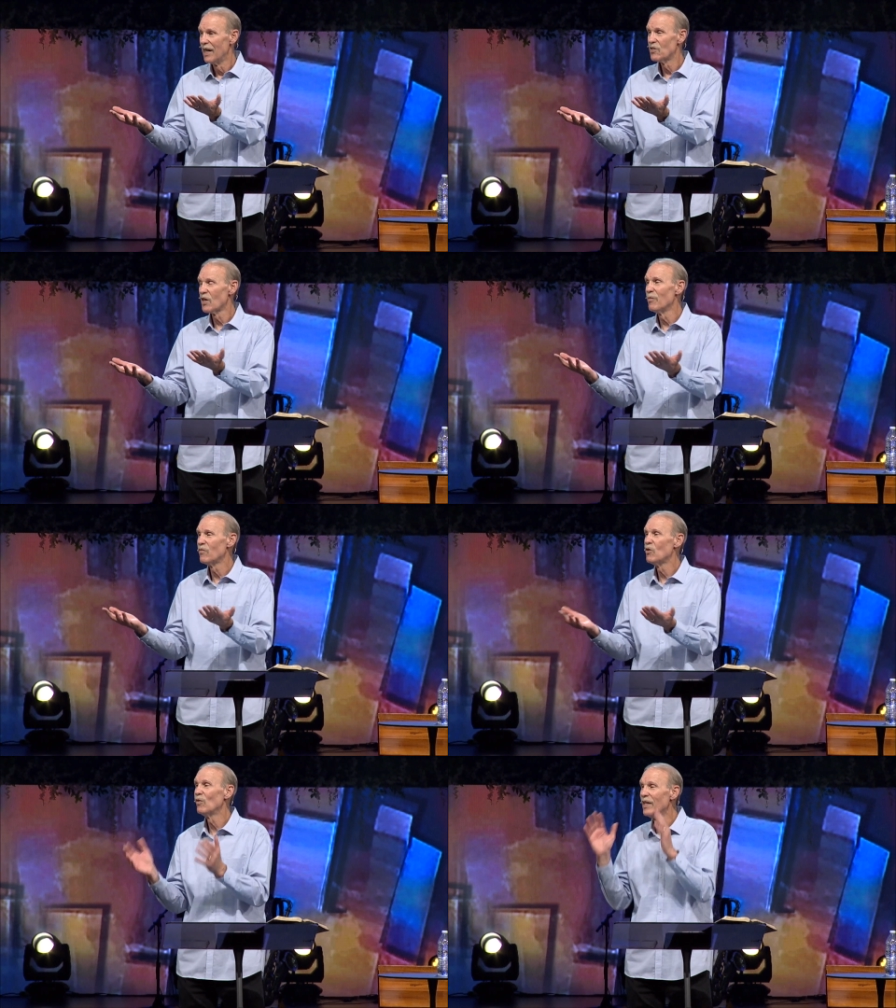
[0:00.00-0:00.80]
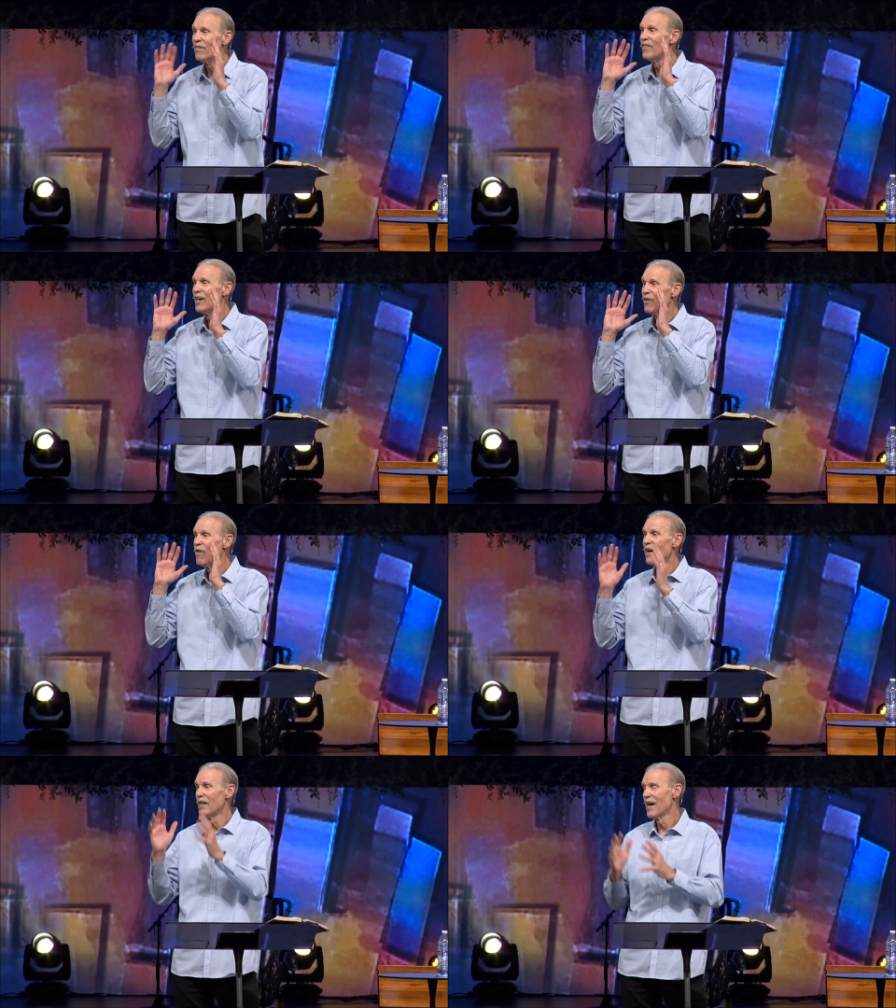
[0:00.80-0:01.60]
And some of you live there
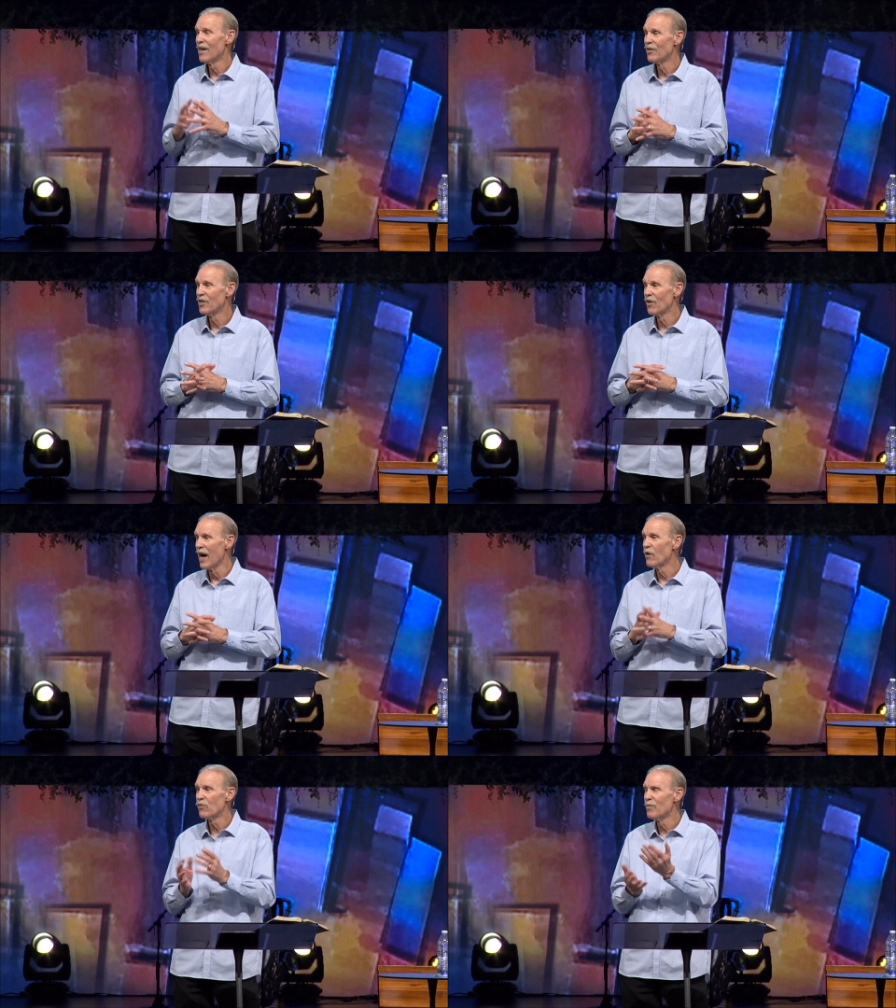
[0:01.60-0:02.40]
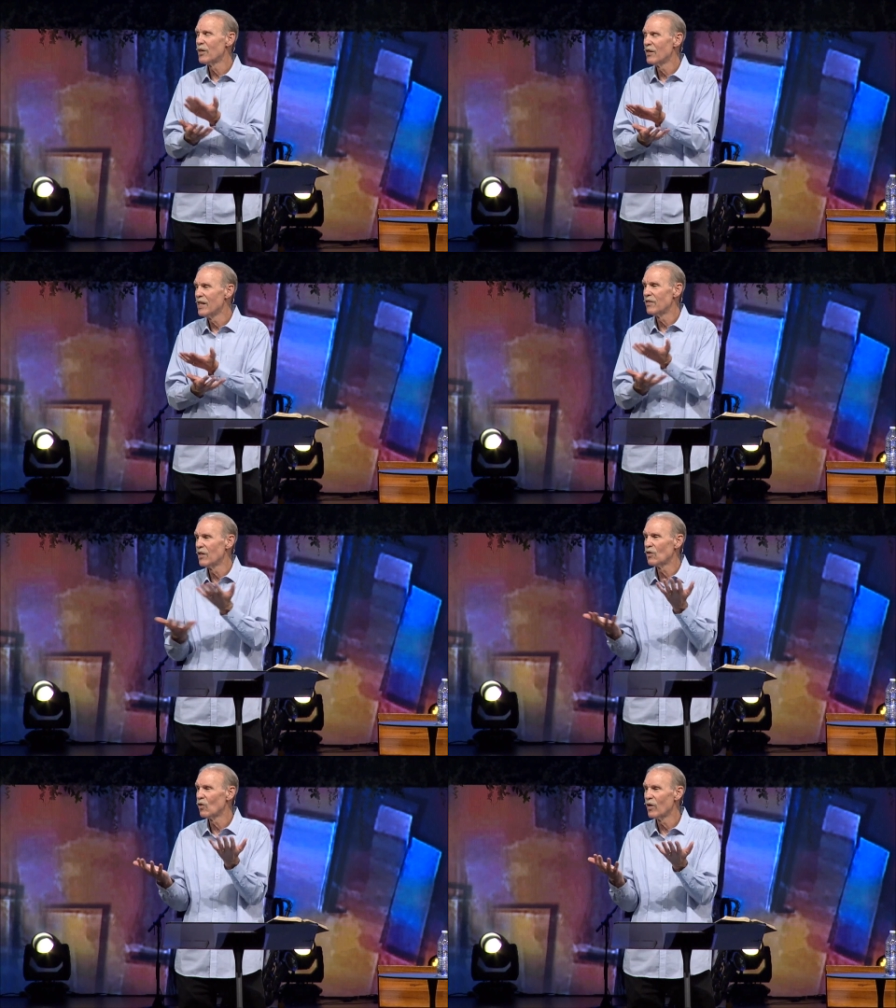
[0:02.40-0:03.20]
right now. You're out from underneath
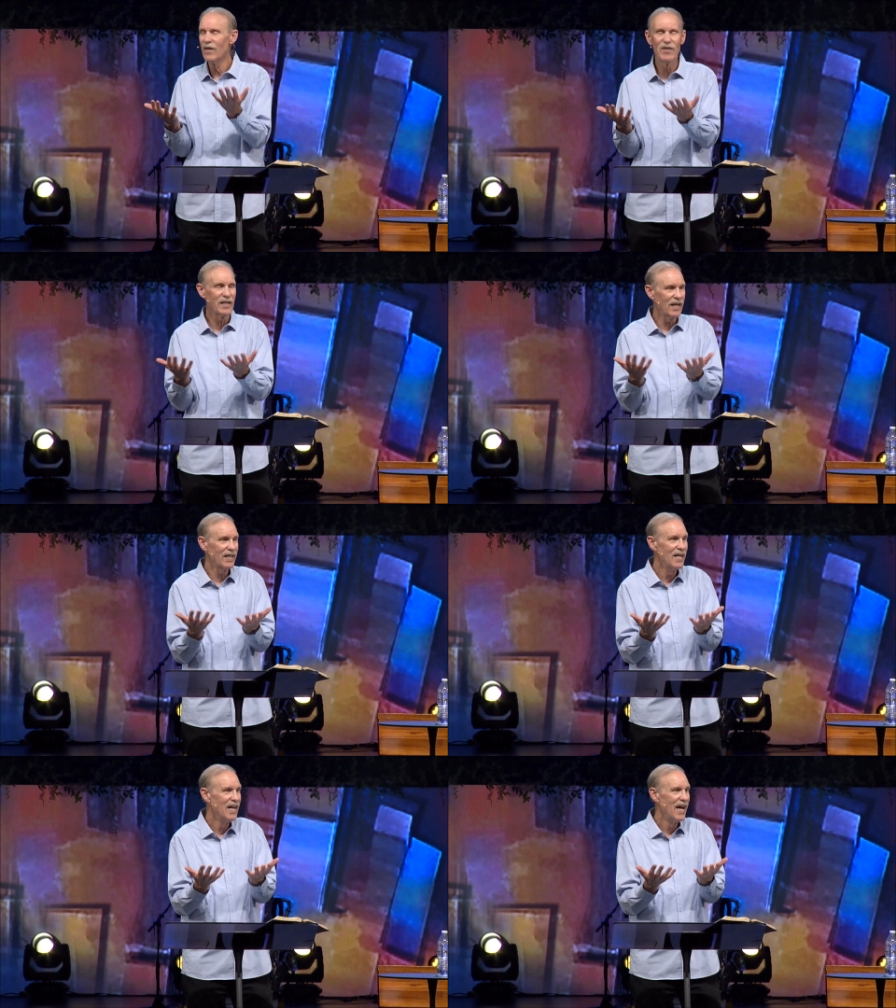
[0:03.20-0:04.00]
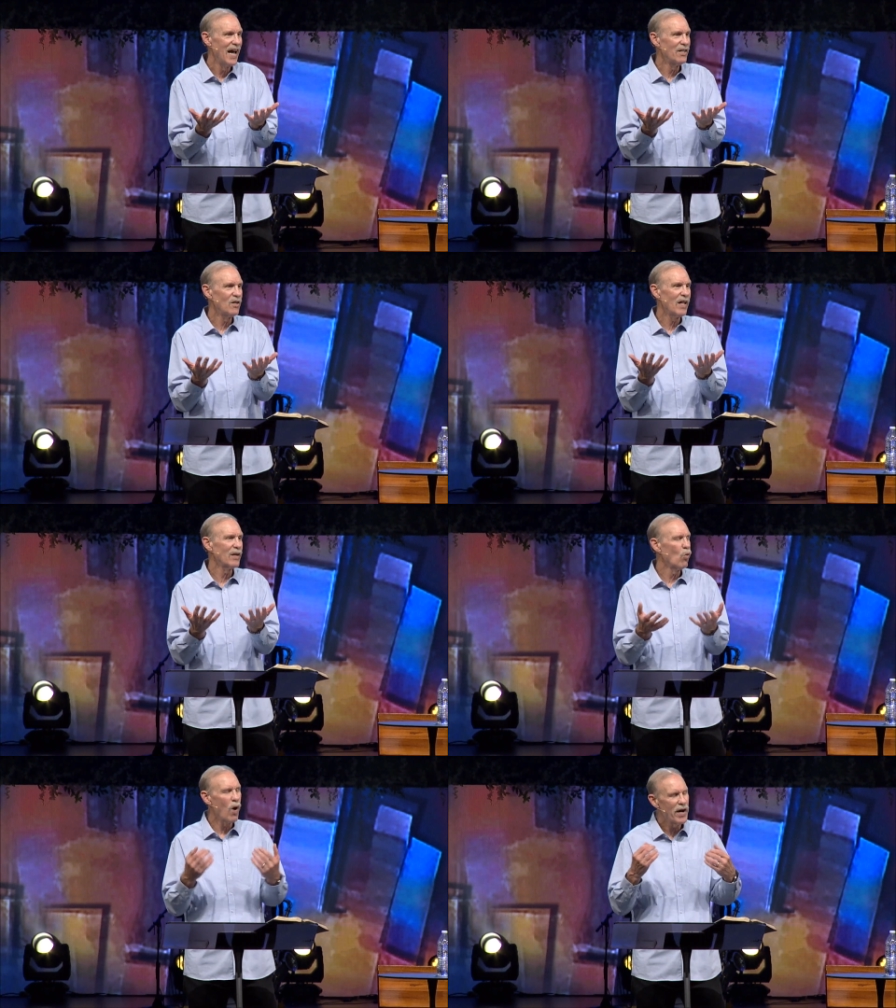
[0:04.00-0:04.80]
the authority of the king, and you're
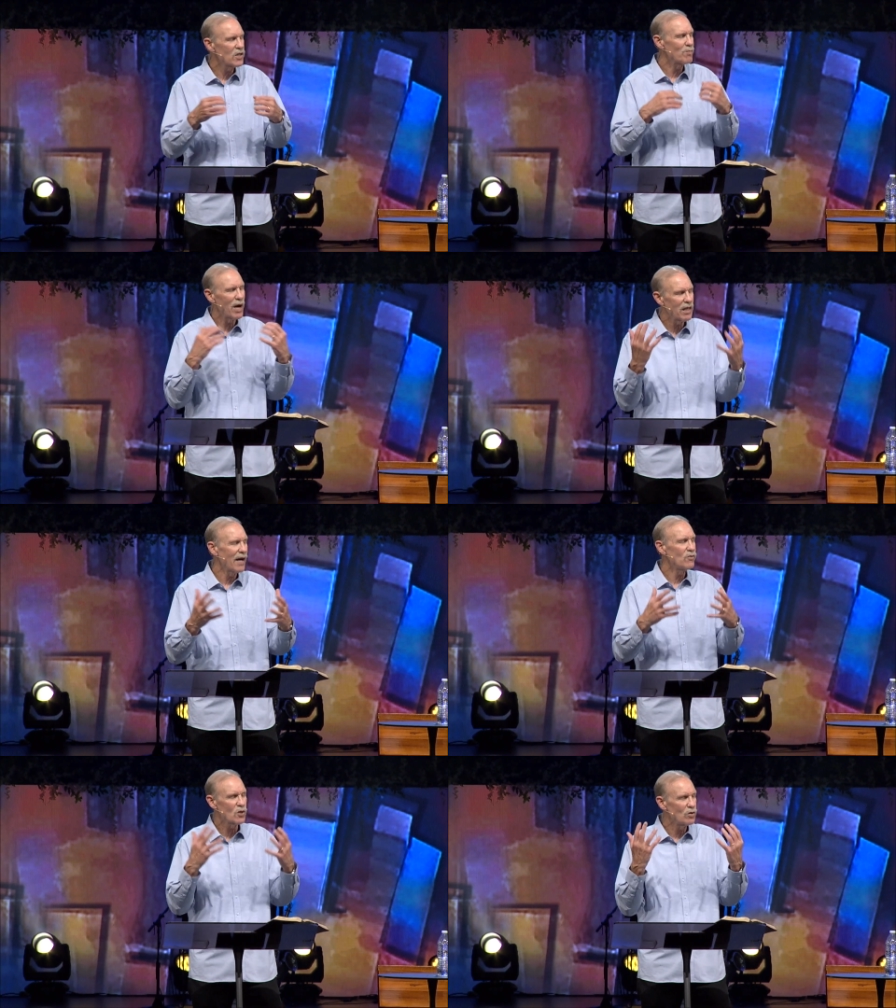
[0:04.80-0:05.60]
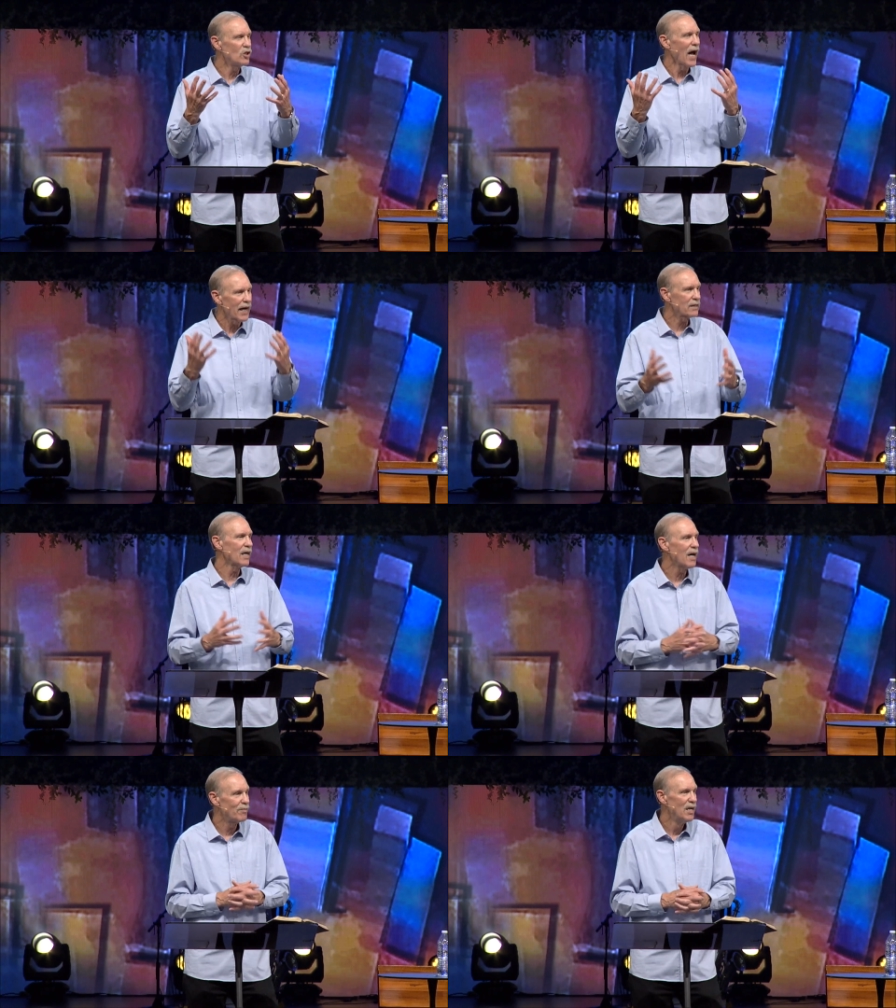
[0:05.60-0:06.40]
like, why is my life so jacked
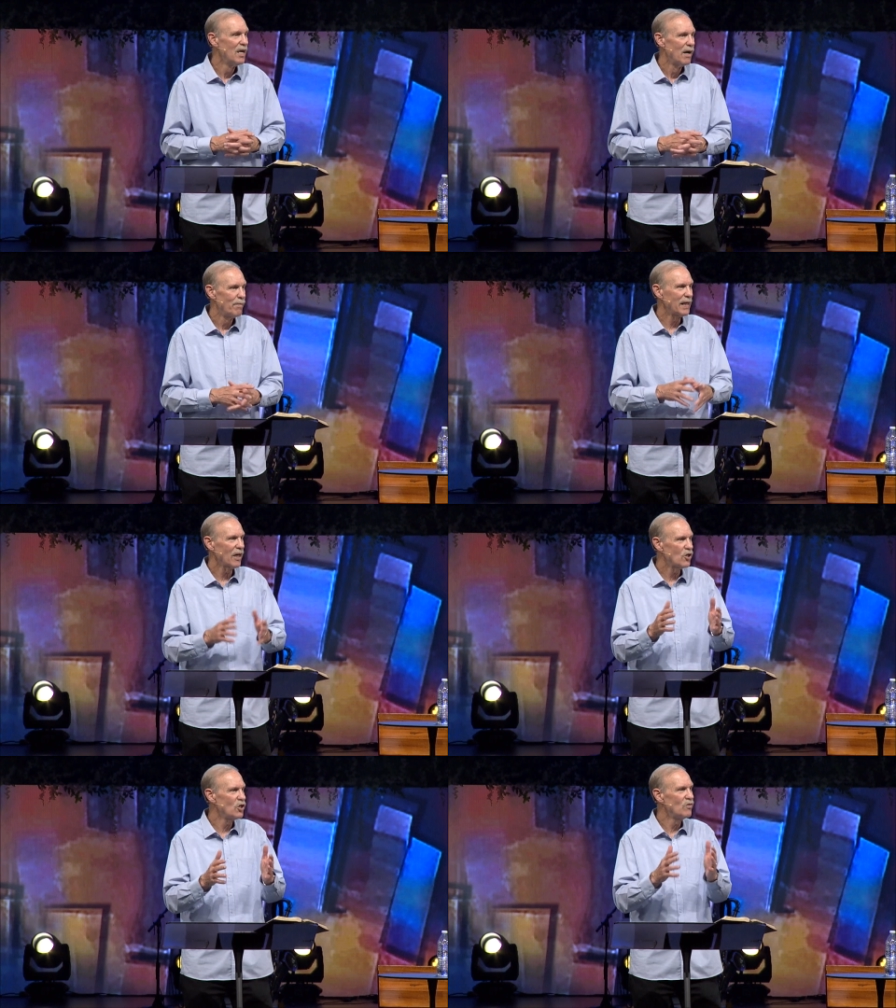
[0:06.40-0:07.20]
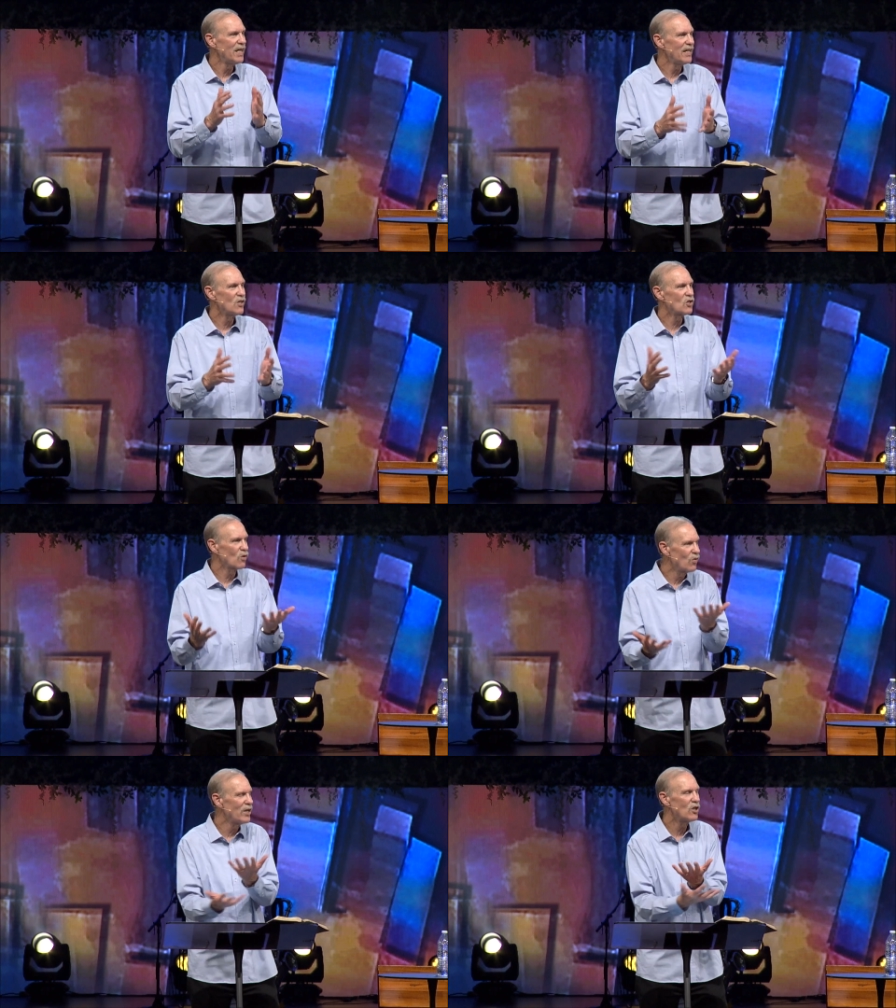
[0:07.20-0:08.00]
up? Because you need to
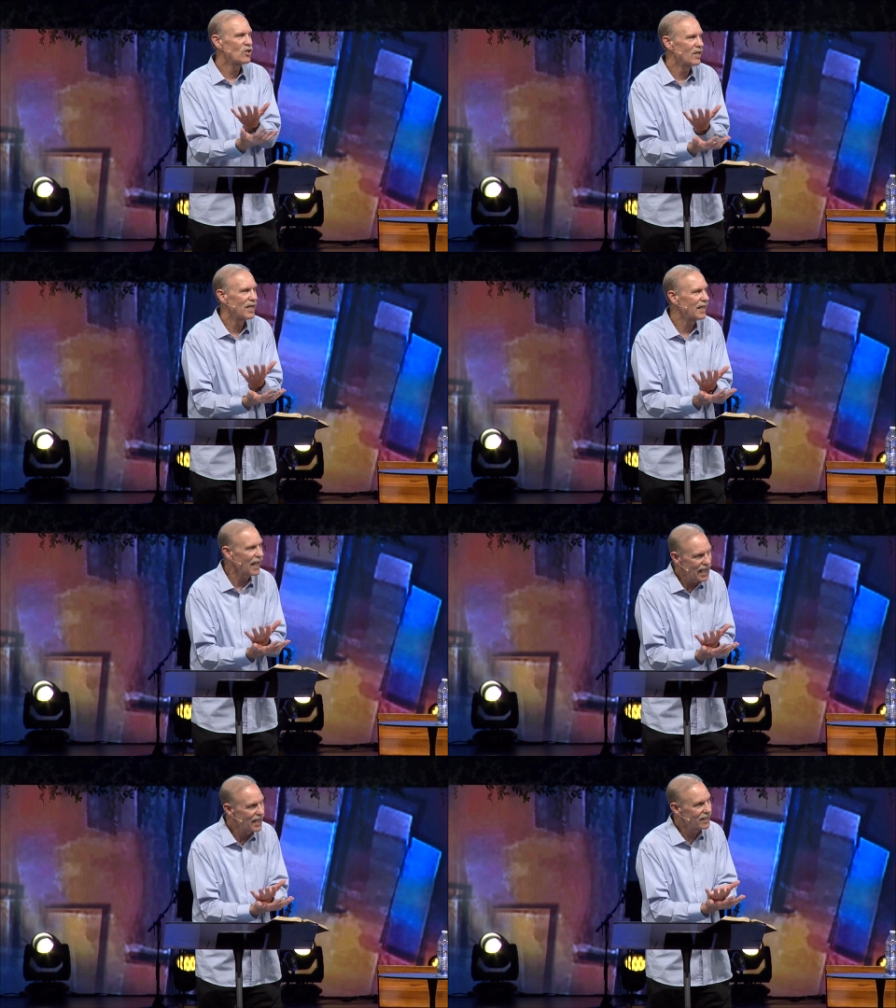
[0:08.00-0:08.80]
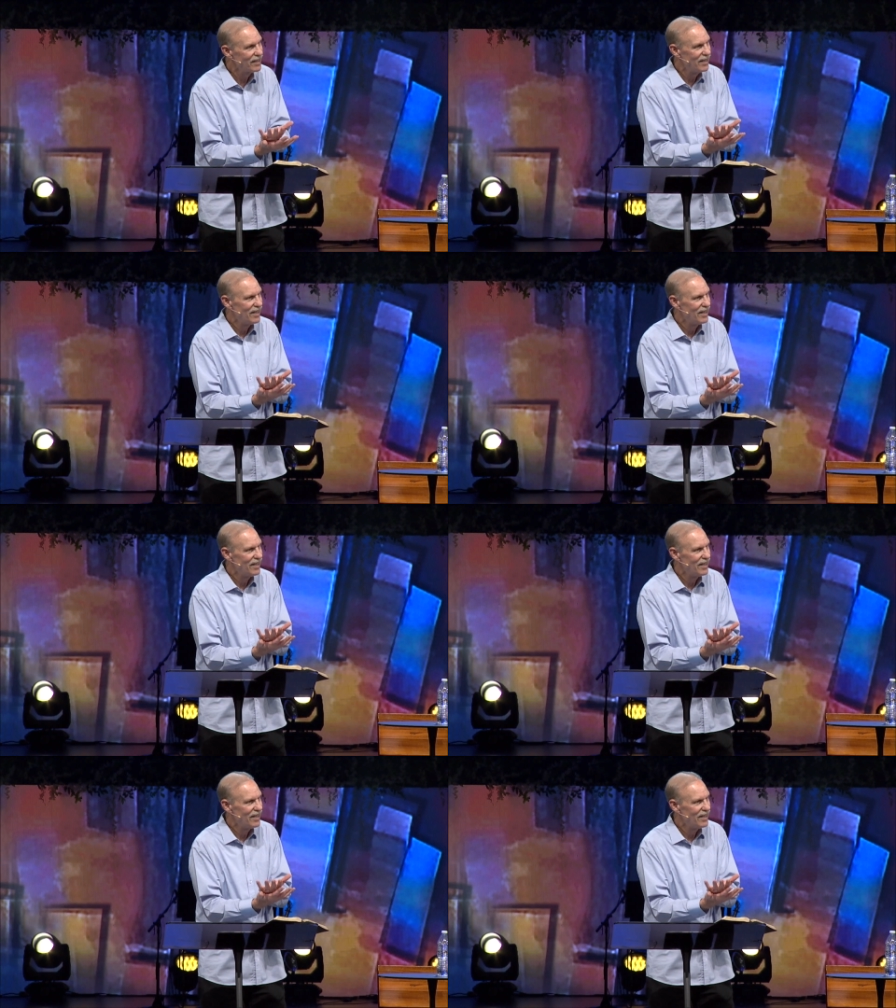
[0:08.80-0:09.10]
surrender to the king.